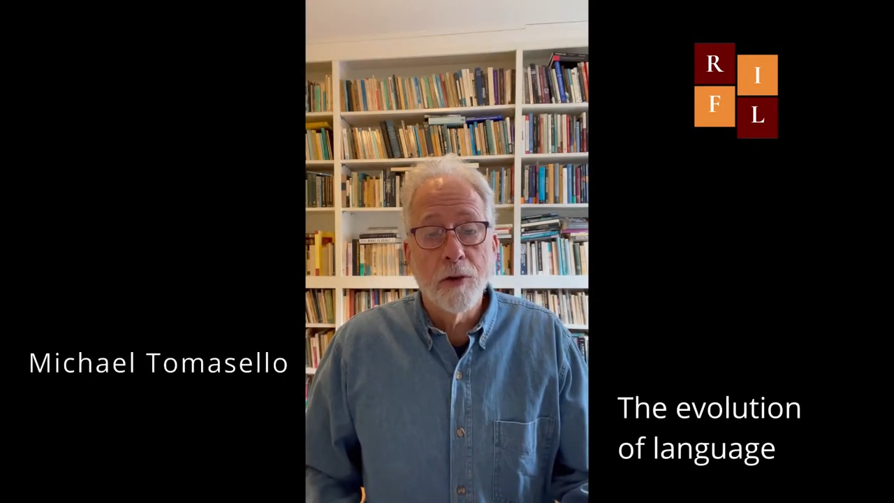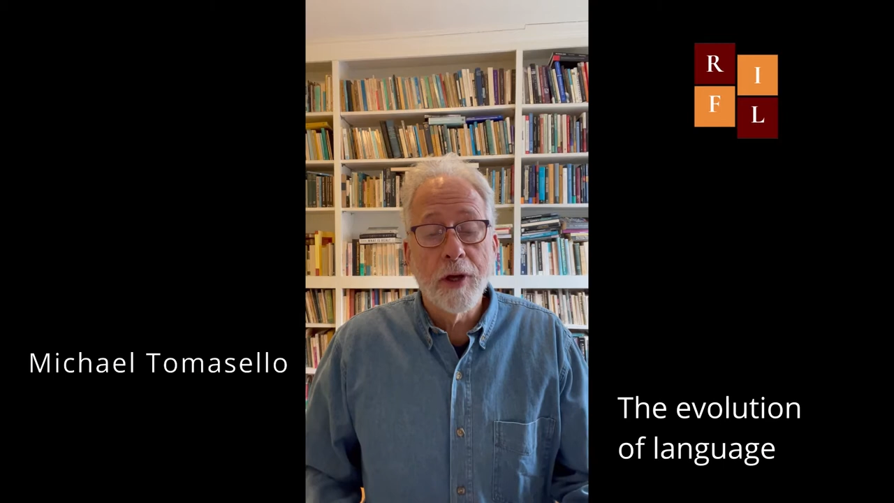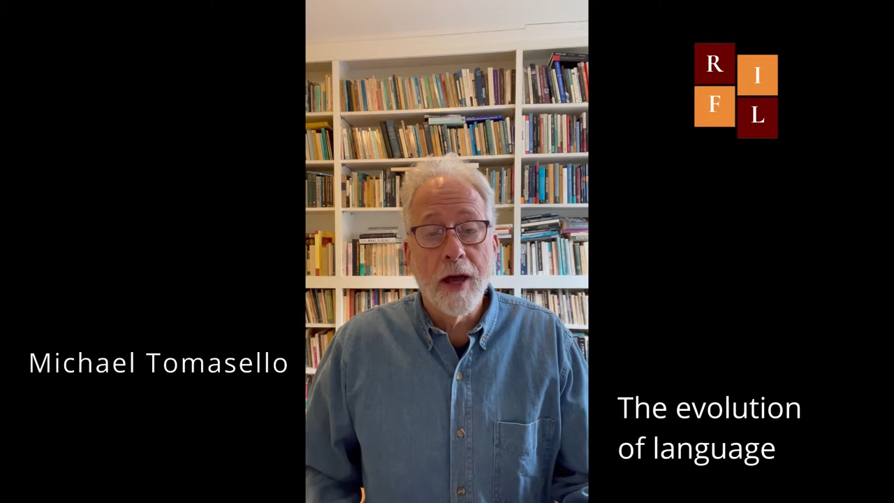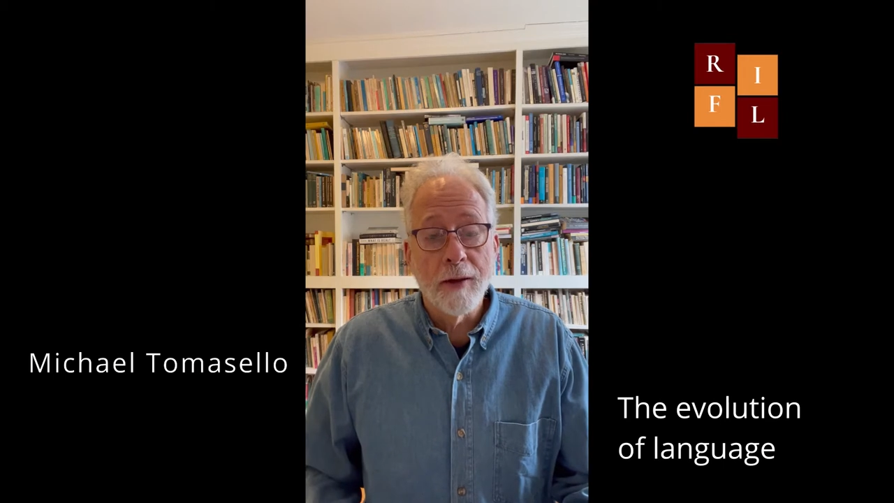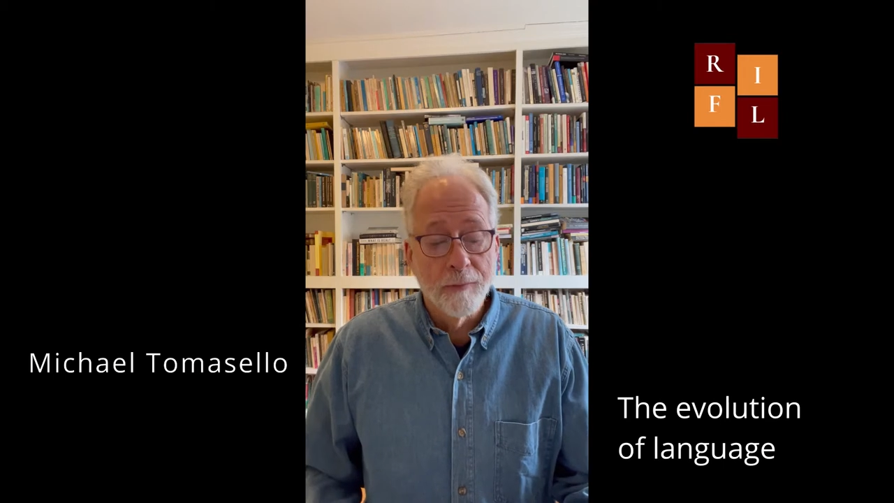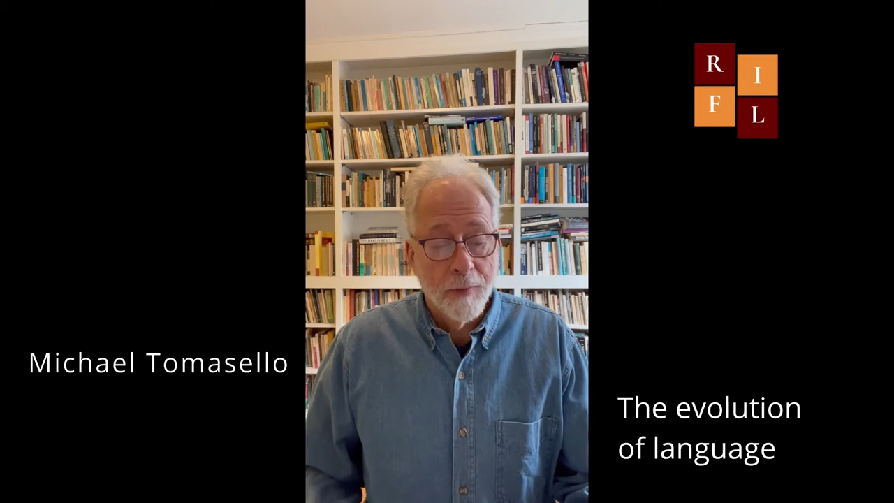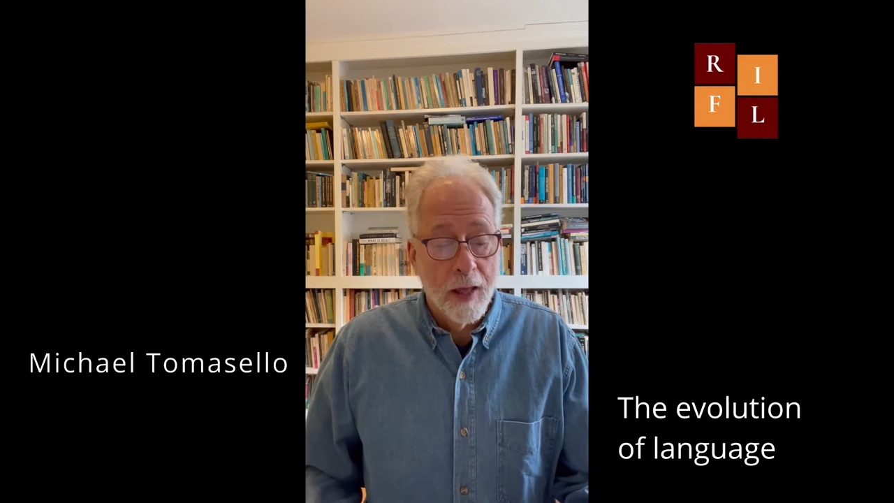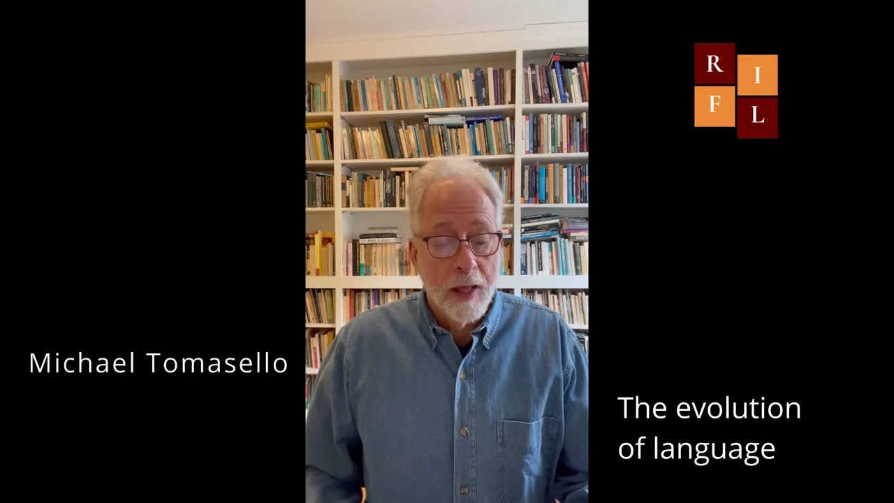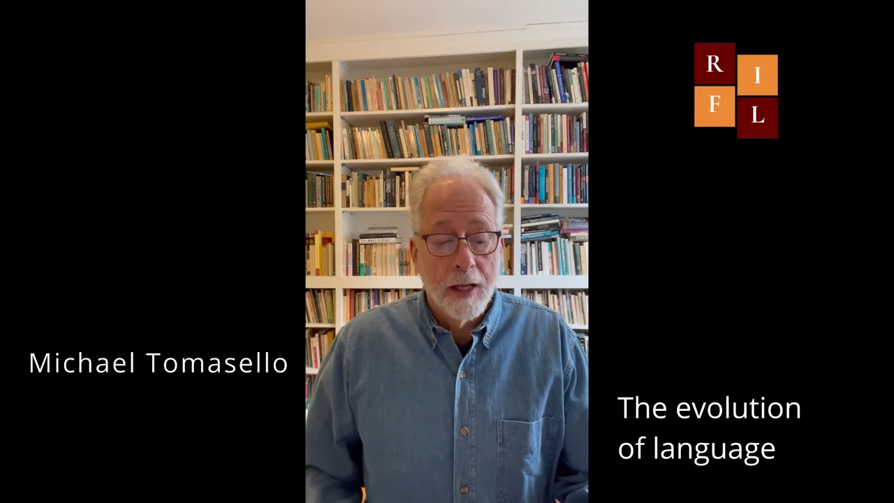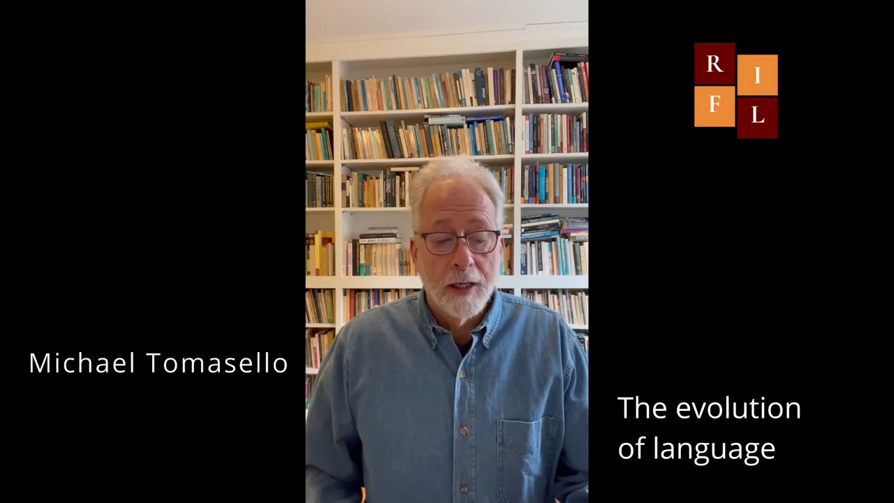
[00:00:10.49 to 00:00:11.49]
Okay,
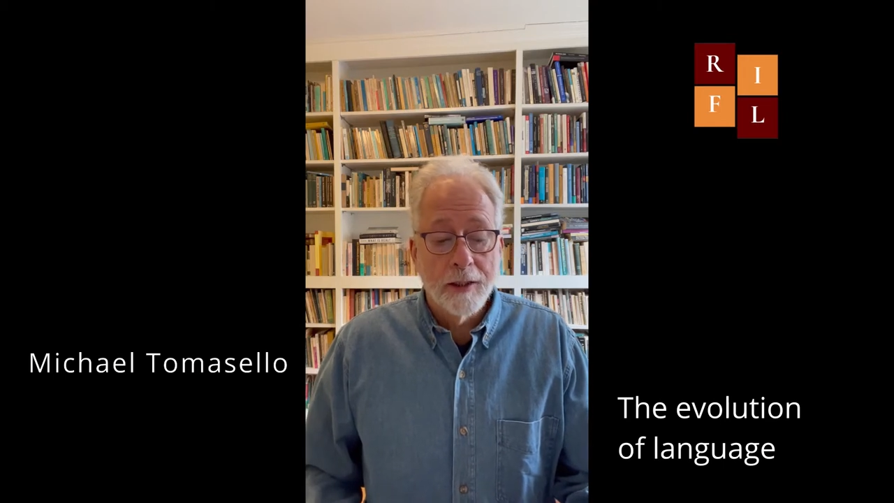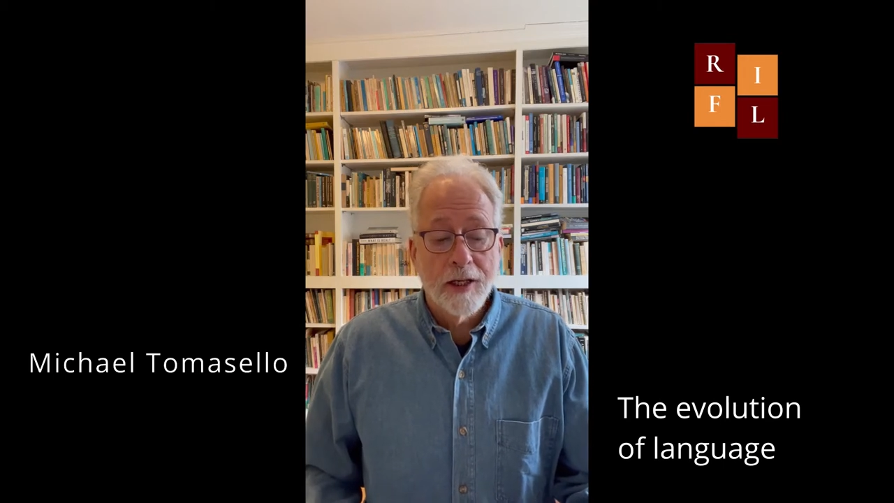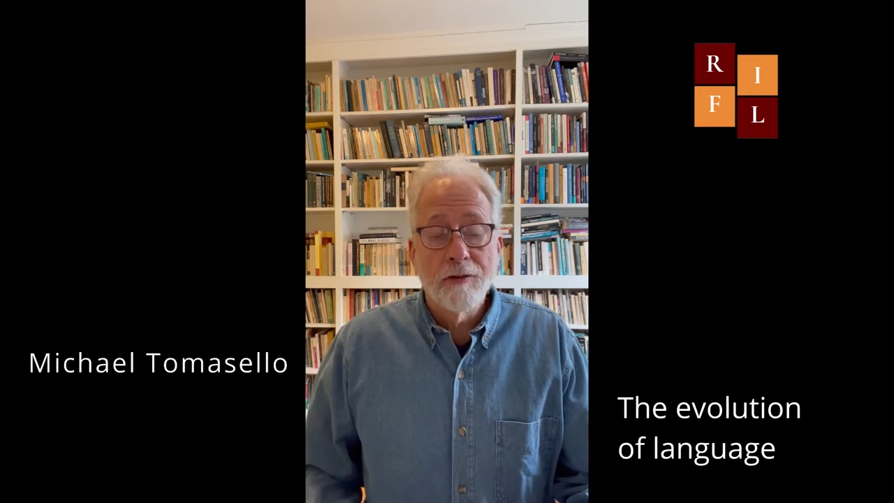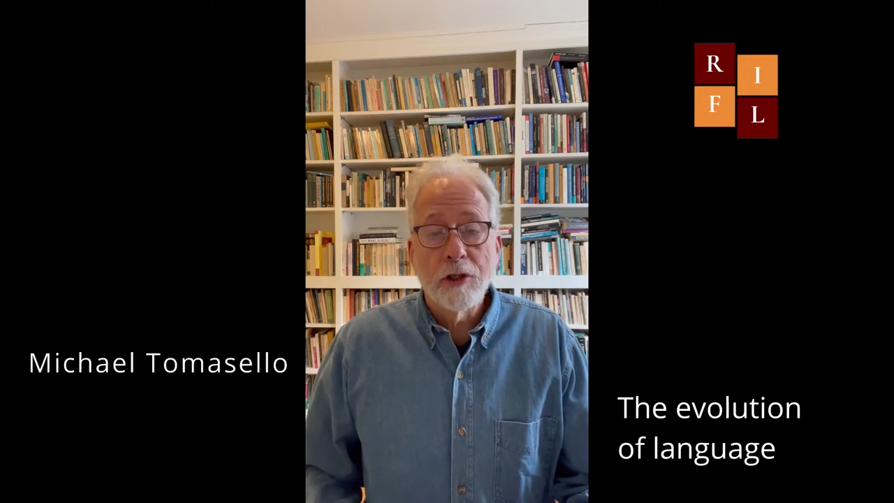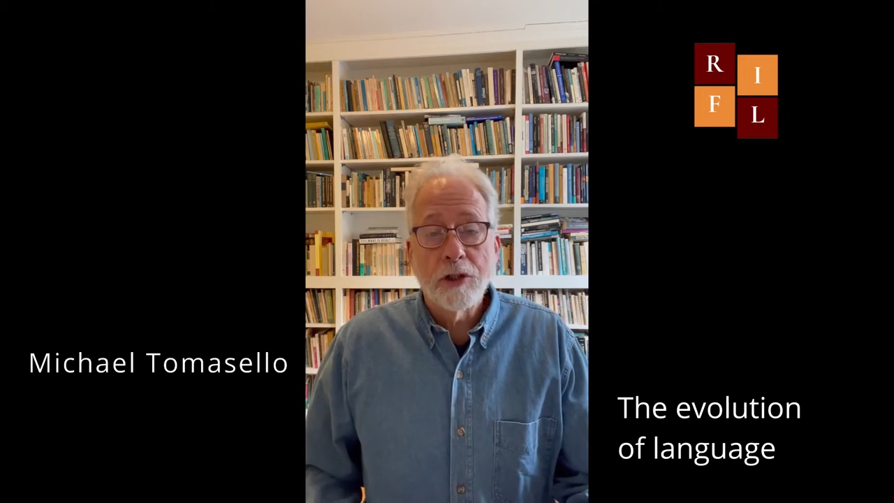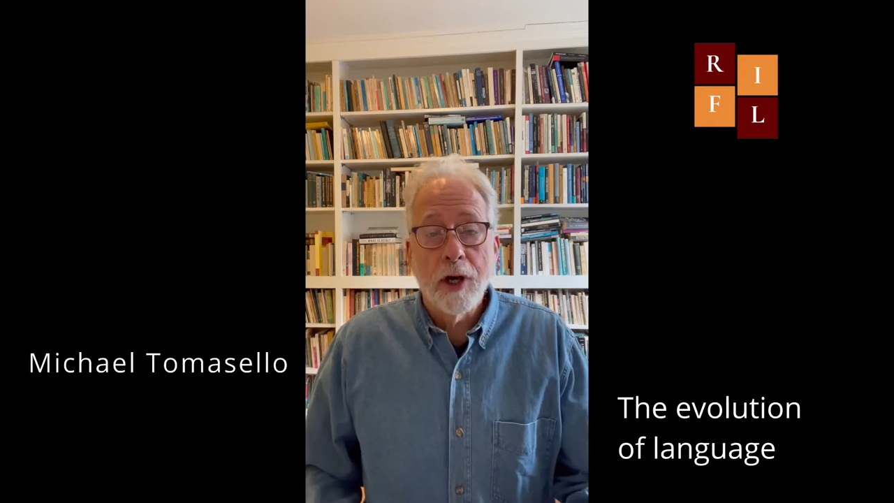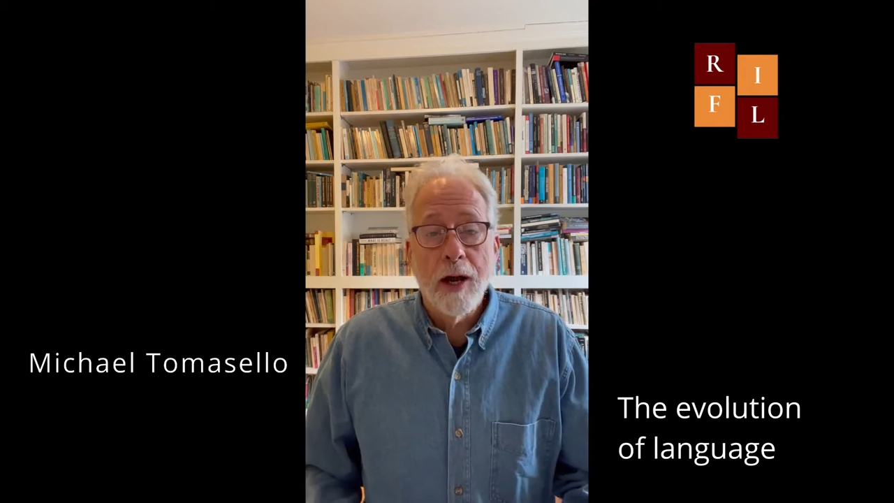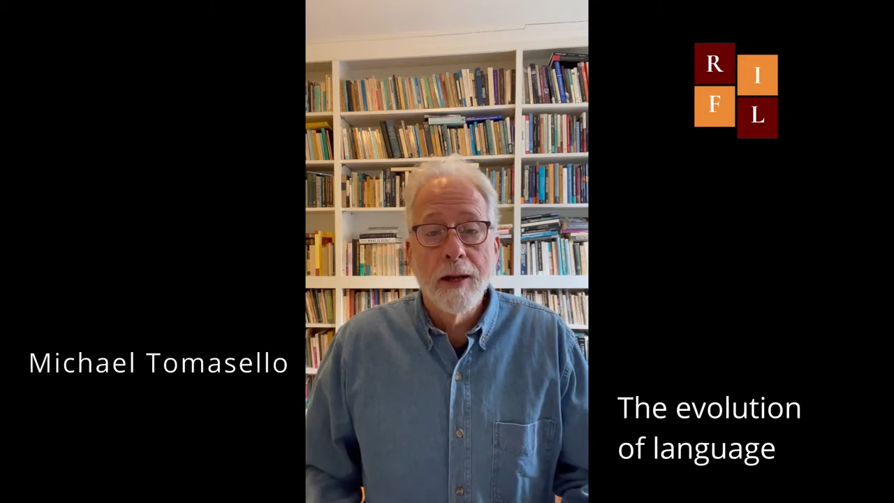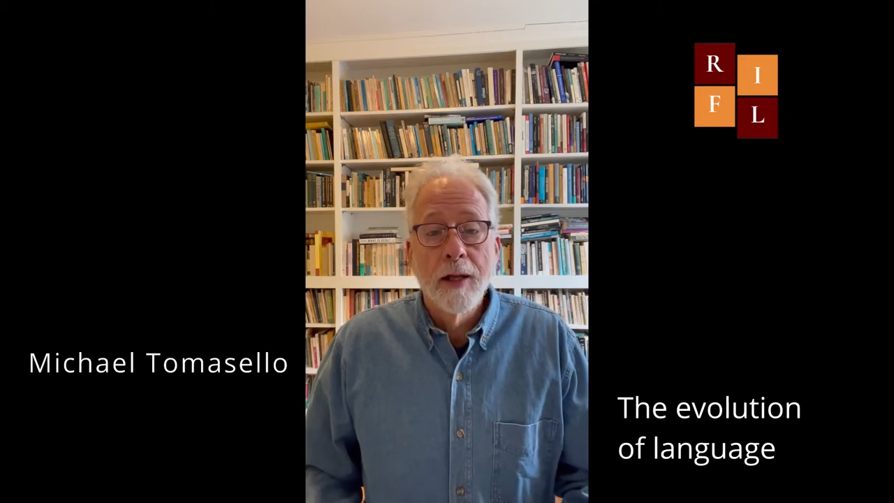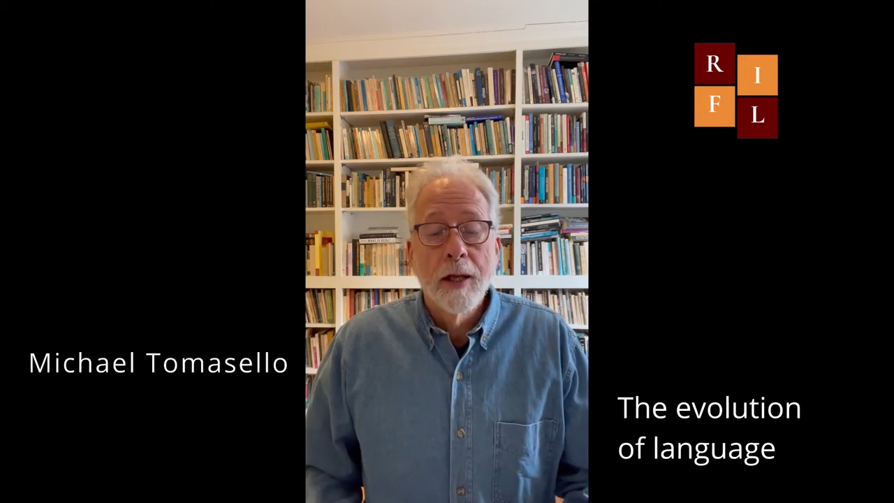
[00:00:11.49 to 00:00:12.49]
let's give it a try.